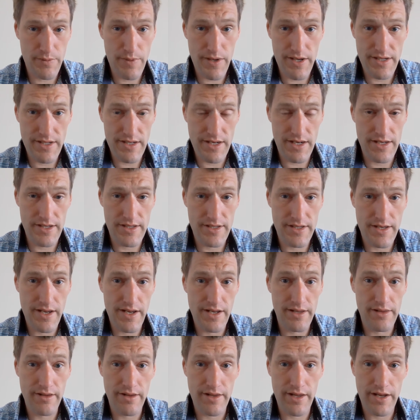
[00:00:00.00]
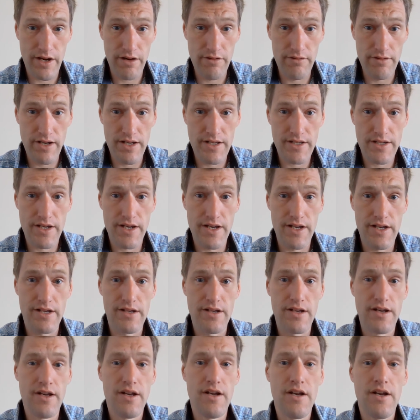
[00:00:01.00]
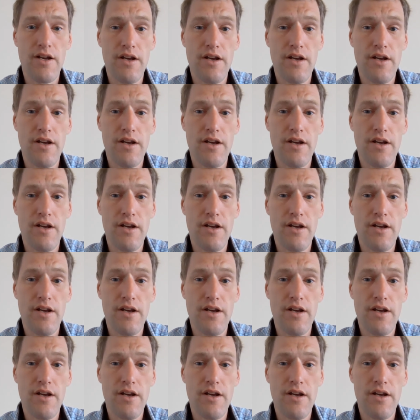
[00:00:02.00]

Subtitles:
basically saying that they only take